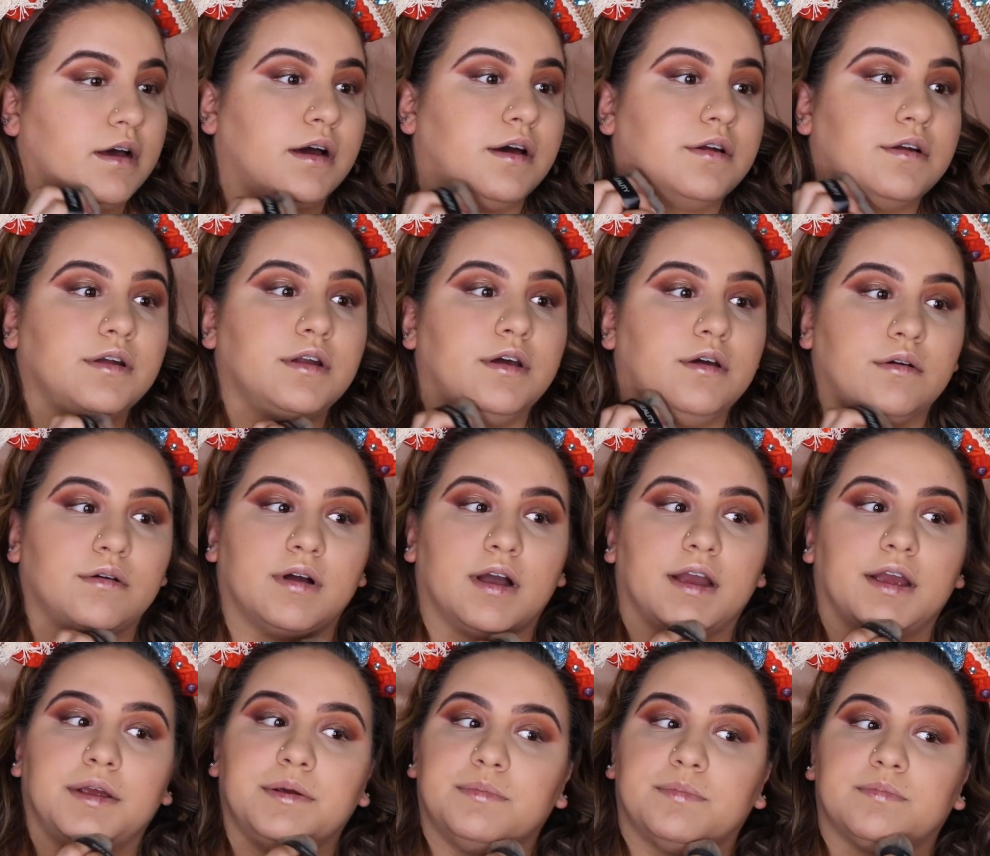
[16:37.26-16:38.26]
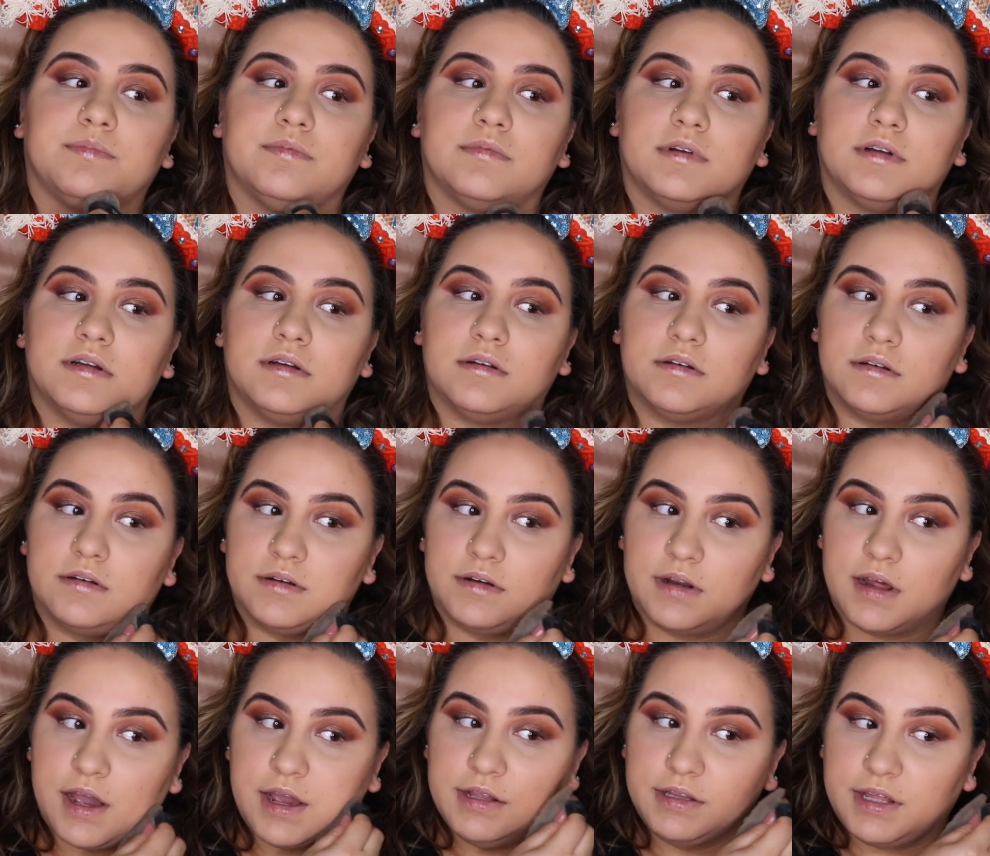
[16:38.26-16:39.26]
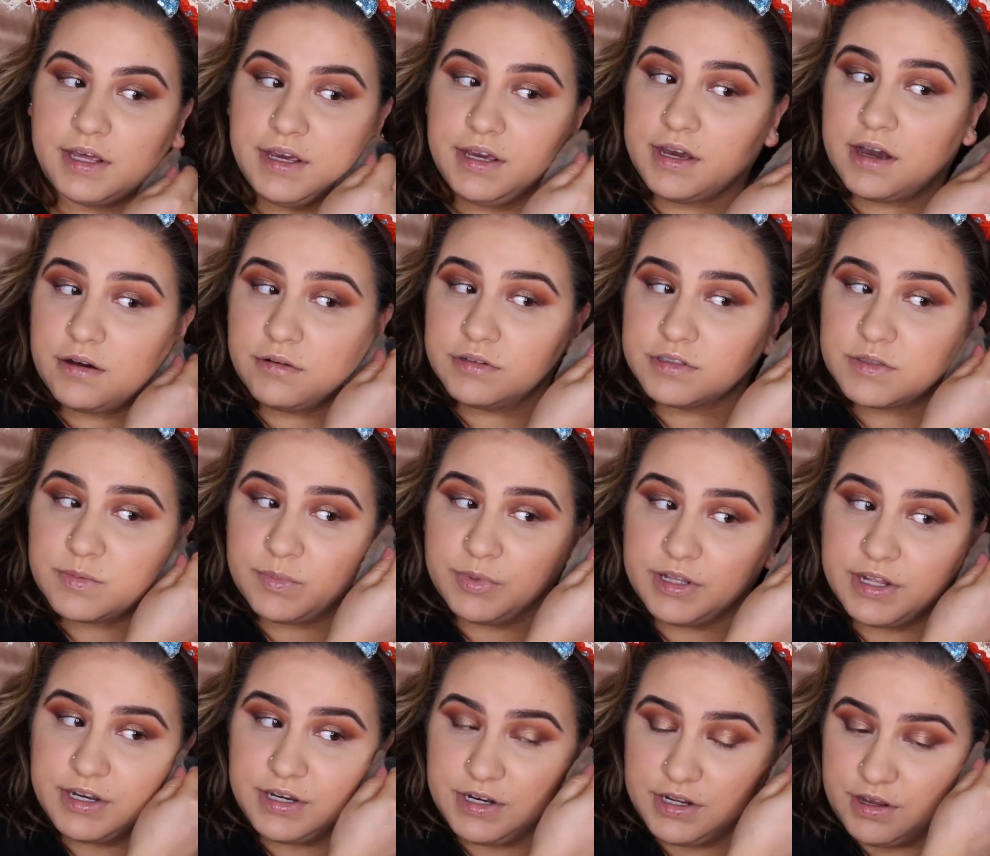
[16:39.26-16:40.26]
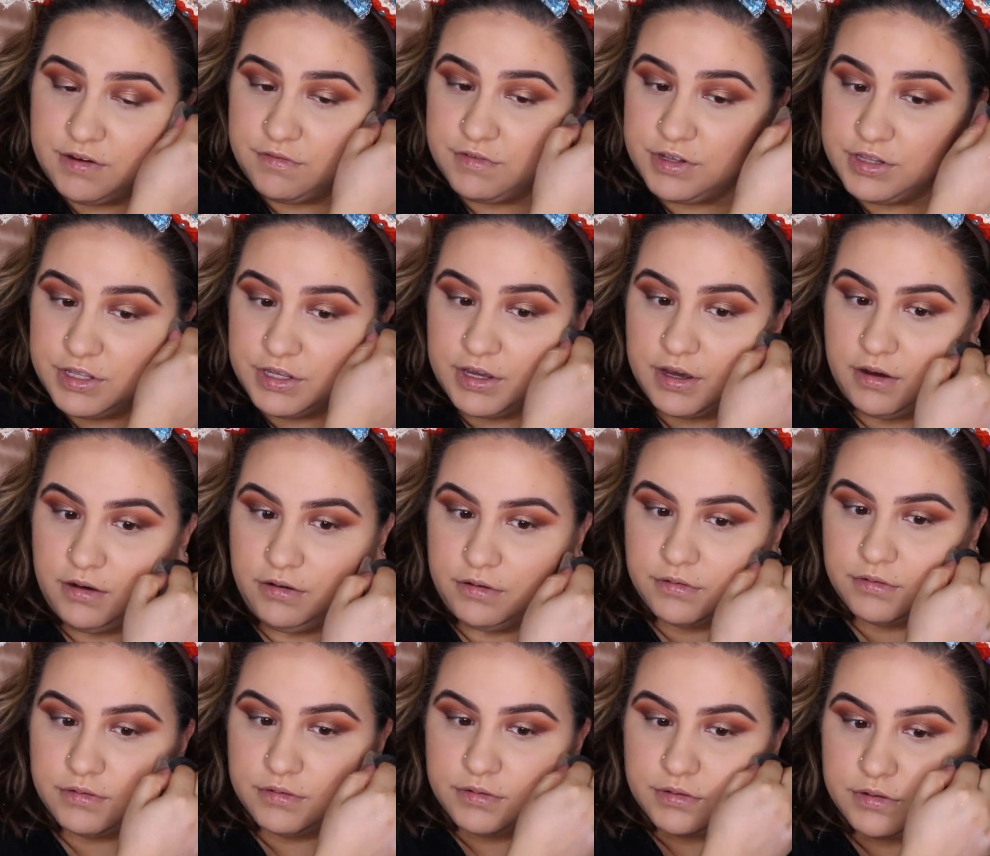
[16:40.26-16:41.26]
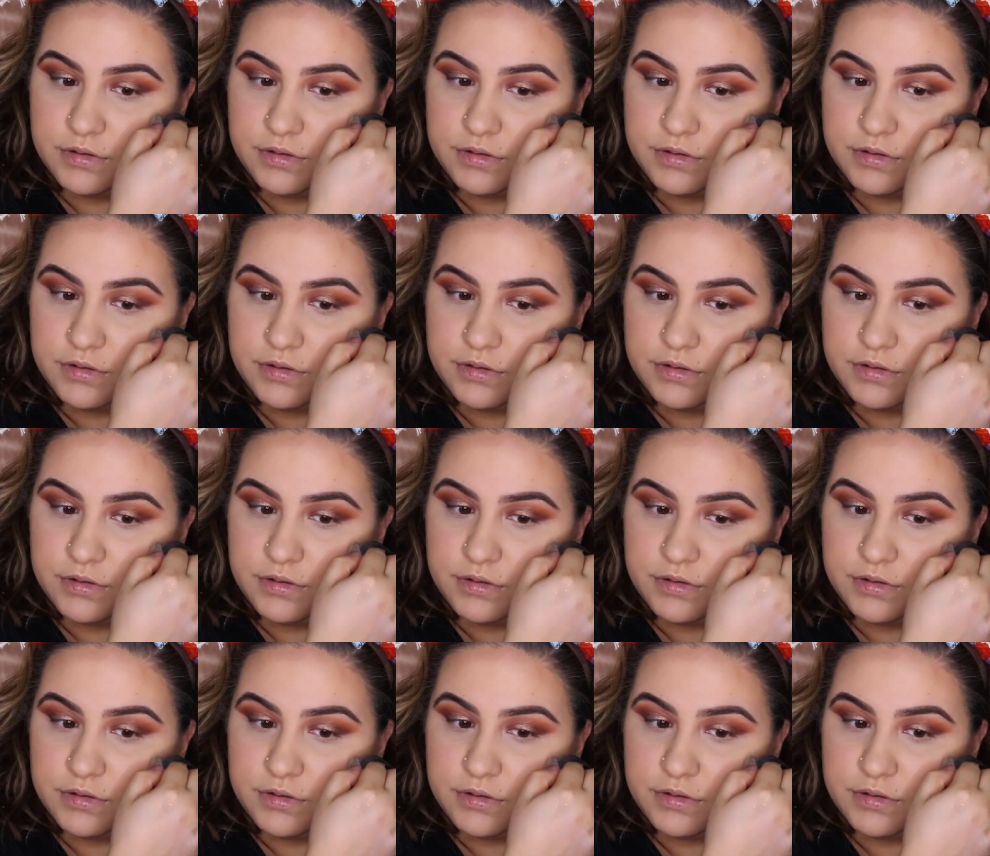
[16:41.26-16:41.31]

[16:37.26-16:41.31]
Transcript: I don't know, I like how it's blending everything out.